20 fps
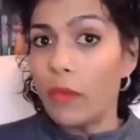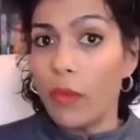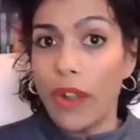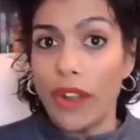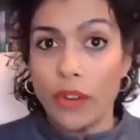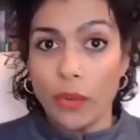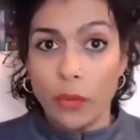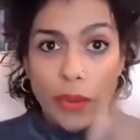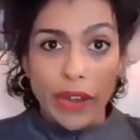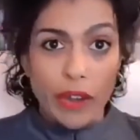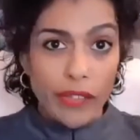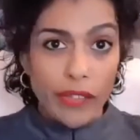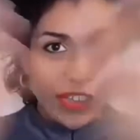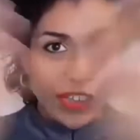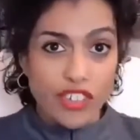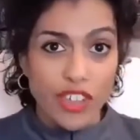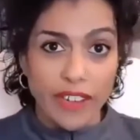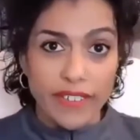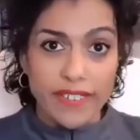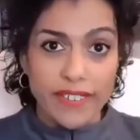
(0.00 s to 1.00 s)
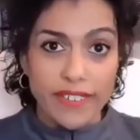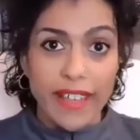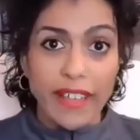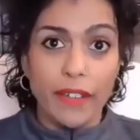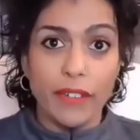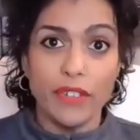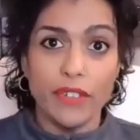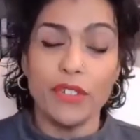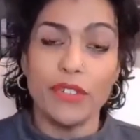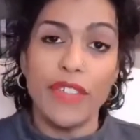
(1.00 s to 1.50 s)
run away, or they shut
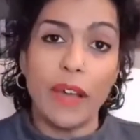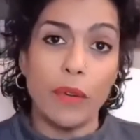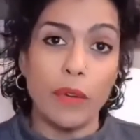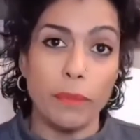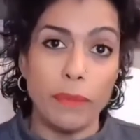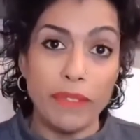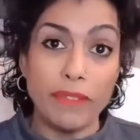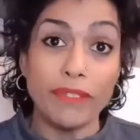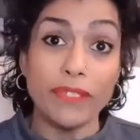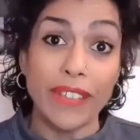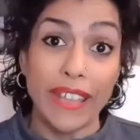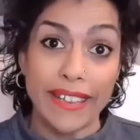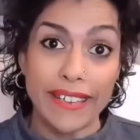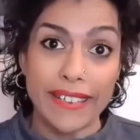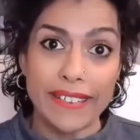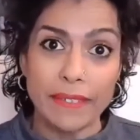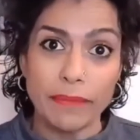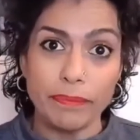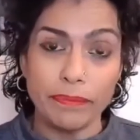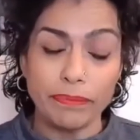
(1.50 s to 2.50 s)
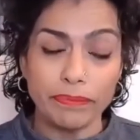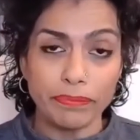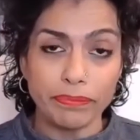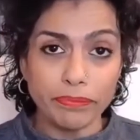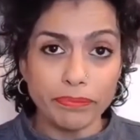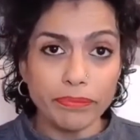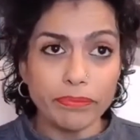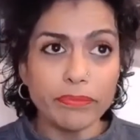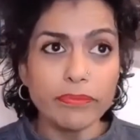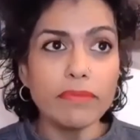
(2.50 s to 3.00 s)
down. So that would be flight.
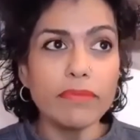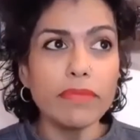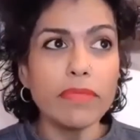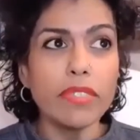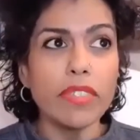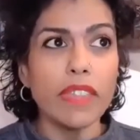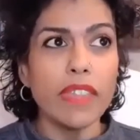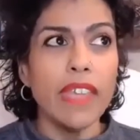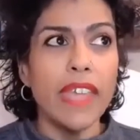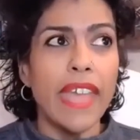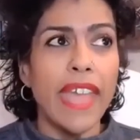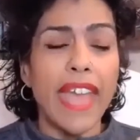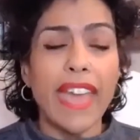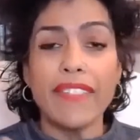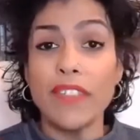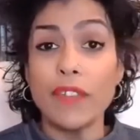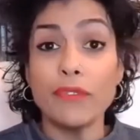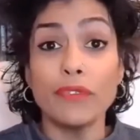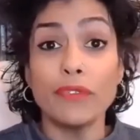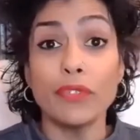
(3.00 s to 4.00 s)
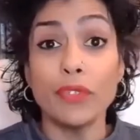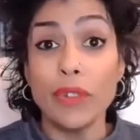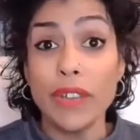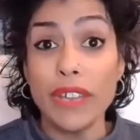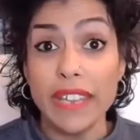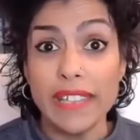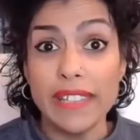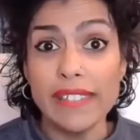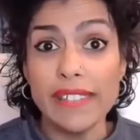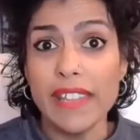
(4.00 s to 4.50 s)
And then
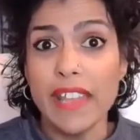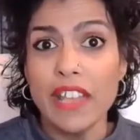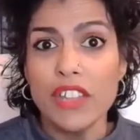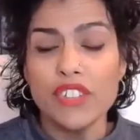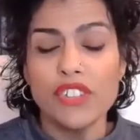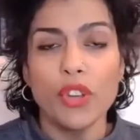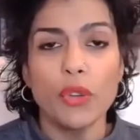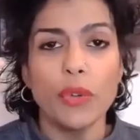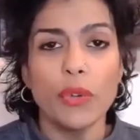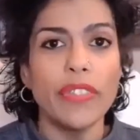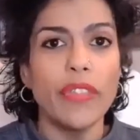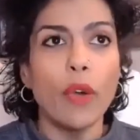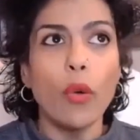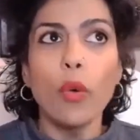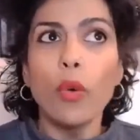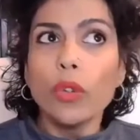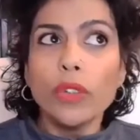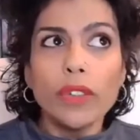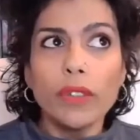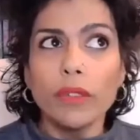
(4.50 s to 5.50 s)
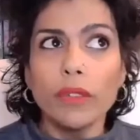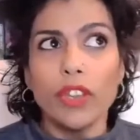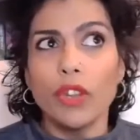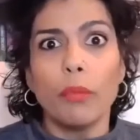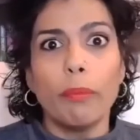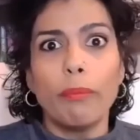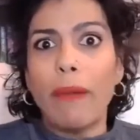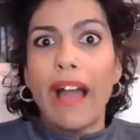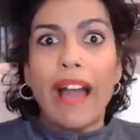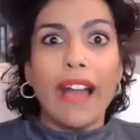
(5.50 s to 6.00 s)
freeze. So in the old,
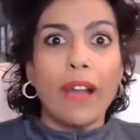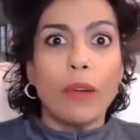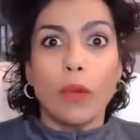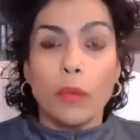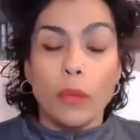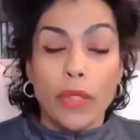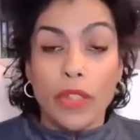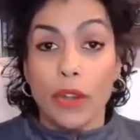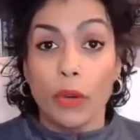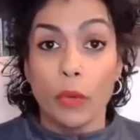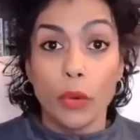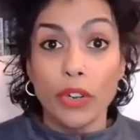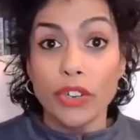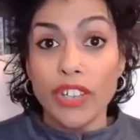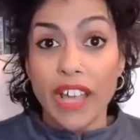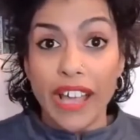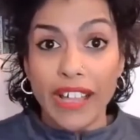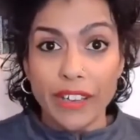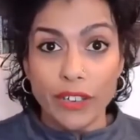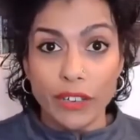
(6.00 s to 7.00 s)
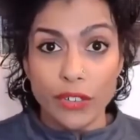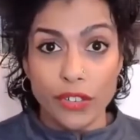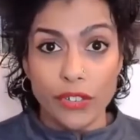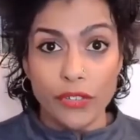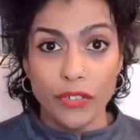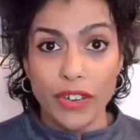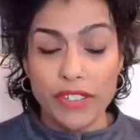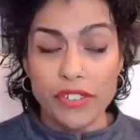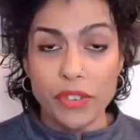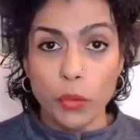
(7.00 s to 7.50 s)
back when there were tigers
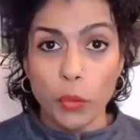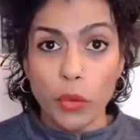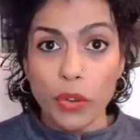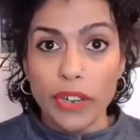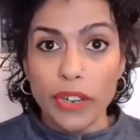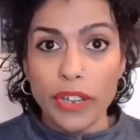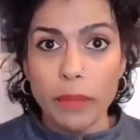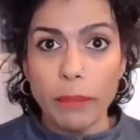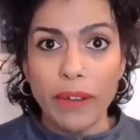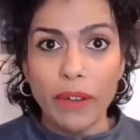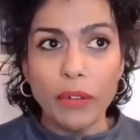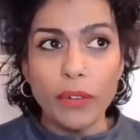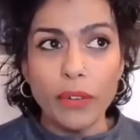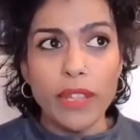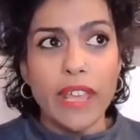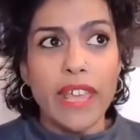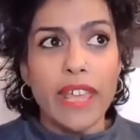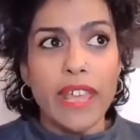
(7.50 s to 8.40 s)
for us to worry about,